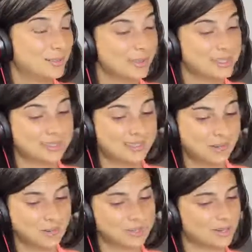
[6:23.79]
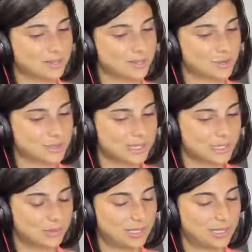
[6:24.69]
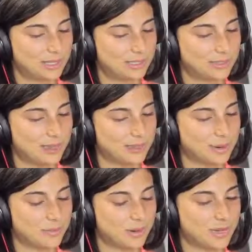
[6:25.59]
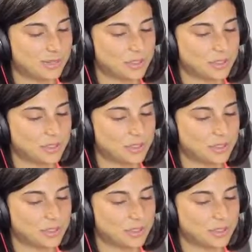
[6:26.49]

Because at that point, doctors were telling me to eat nothing but